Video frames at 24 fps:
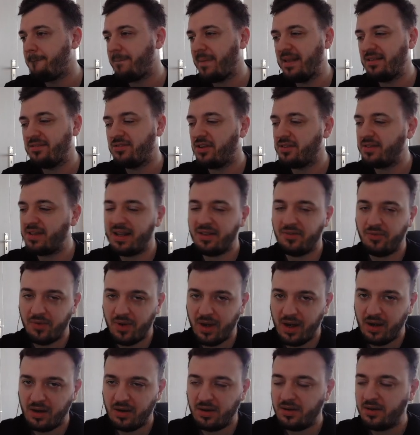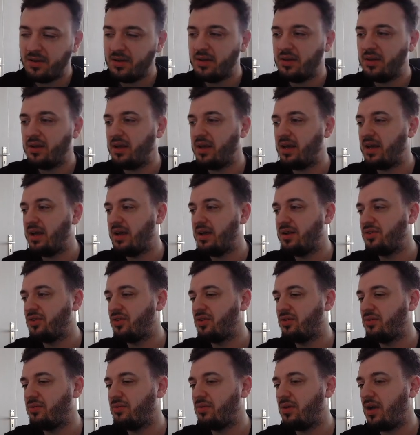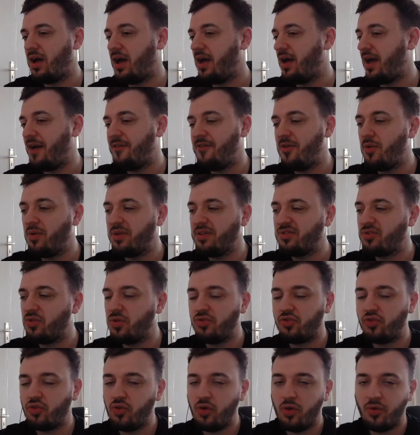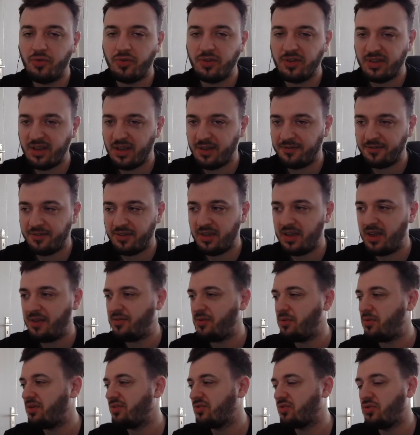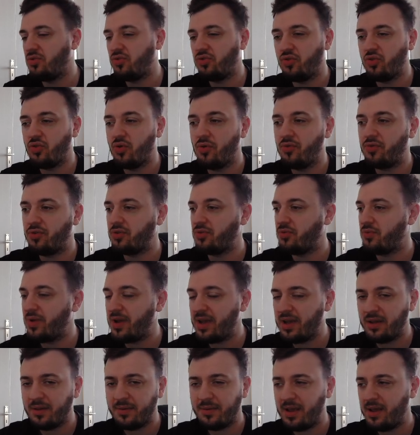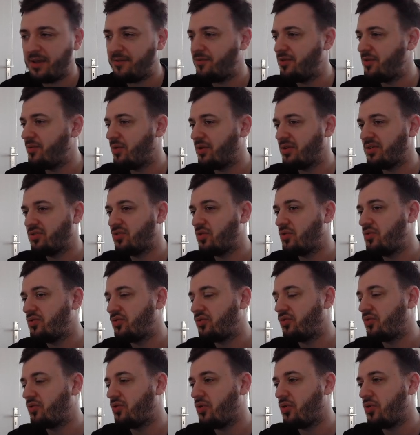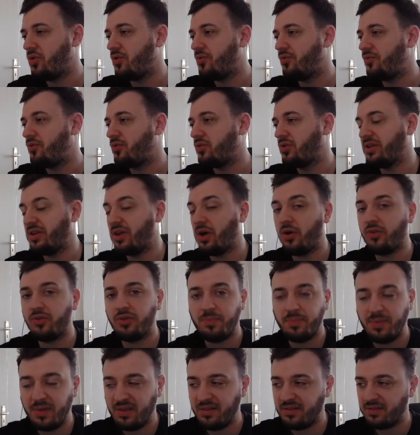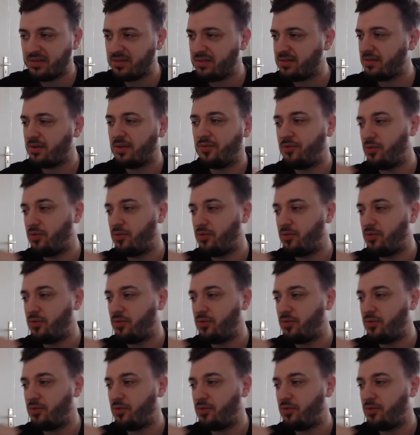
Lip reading: It's not that rare, and everyone is going to go for DFT. Everyone is going to go for the ring. Everyone is going to go for the other pieces.